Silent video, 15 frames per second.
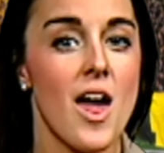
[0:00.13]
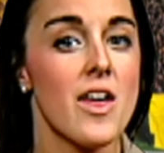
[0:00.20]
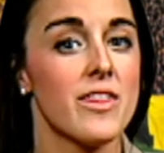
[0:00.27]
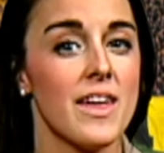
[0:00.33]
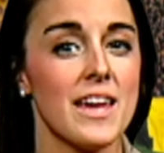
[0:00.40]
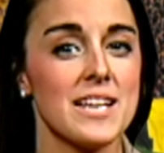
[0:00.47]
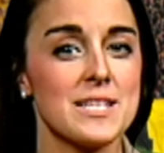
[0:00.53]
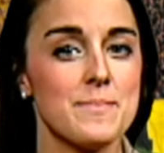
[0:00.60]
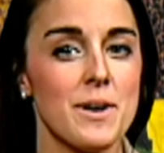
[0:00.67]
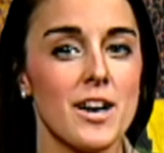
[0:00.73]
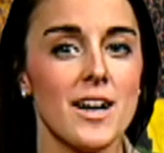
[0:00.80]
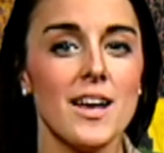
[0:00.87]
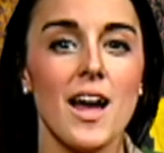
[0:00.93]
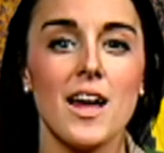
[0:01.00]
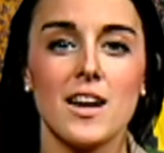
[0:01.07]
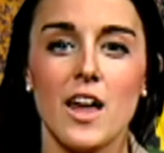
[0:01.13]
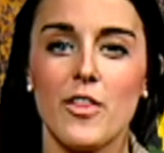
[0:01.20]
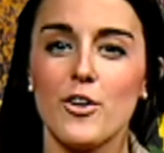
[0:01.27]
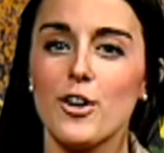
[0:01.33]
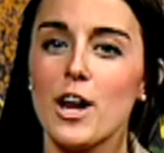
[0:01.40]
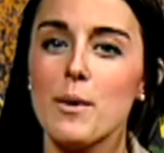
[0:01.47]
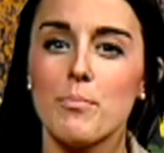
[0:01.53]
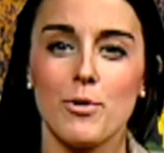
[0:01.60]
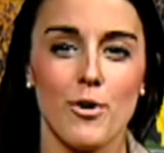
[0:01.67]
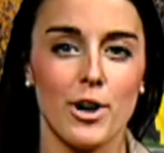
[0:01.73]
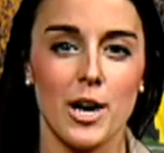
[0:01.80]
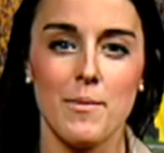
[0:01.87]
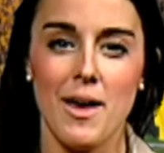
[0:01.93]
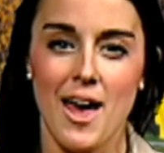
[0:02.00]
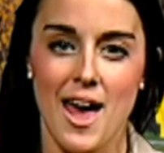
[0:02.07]
Thanks, Mary. Another great
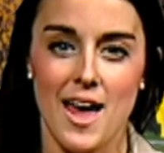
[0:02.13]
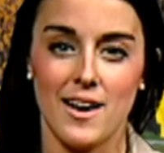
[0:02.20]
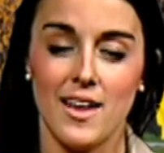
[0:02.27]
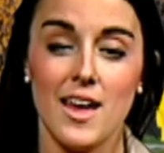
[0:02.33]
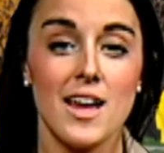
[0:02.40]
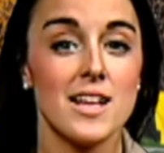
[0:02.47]
program ahead.